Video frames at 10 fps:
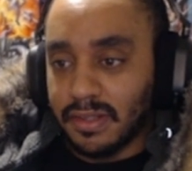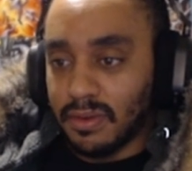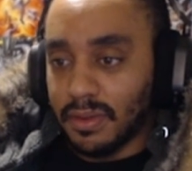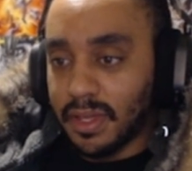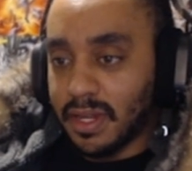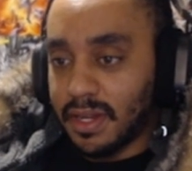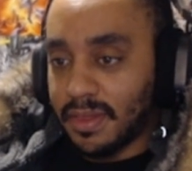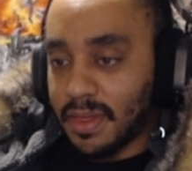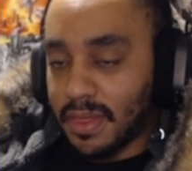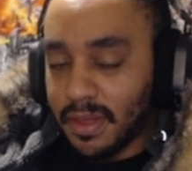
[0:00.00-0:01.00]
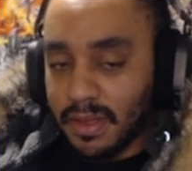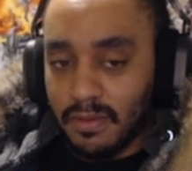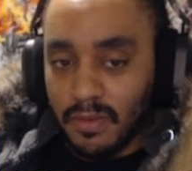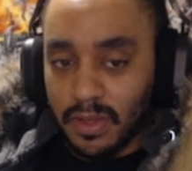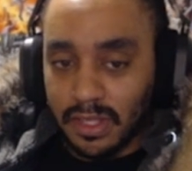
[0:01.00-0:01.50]
or they could have did the thing
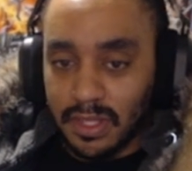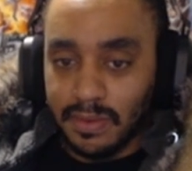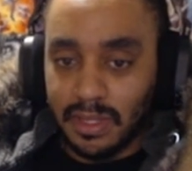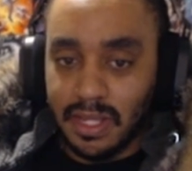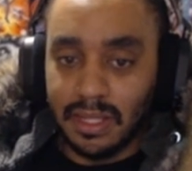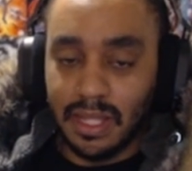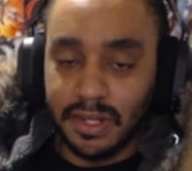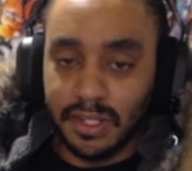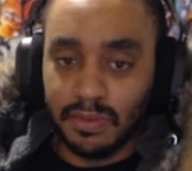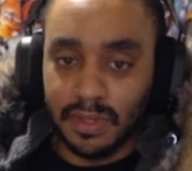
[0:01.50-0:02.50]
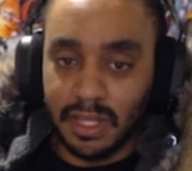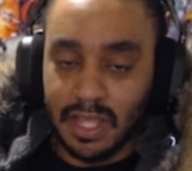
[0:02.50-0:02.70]
where like they do with League of Legends, where like